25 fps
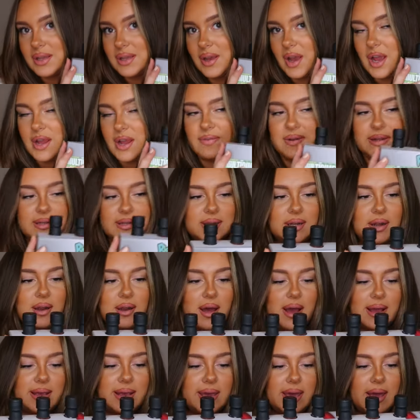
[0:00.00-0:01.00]
Hopefully he's going to
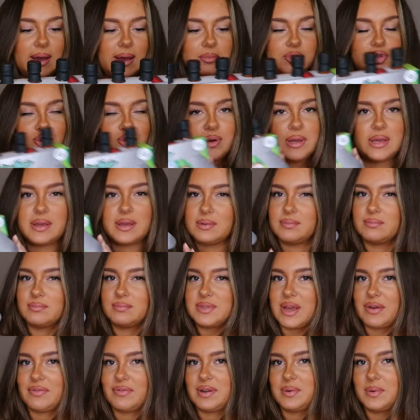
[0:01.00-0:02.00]
like it. I'm sure he
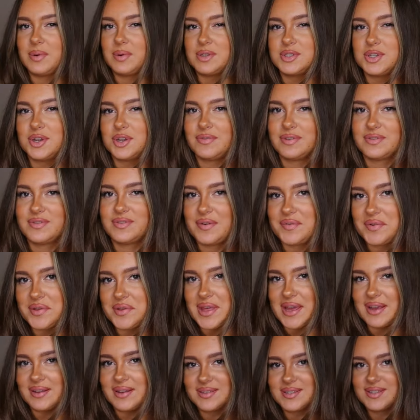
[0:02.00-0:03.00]
definitely will. It's two of his favourite
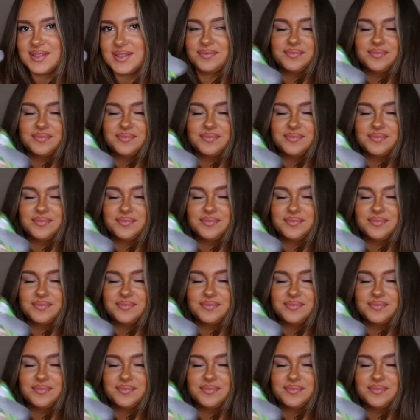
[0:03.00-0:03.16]
things.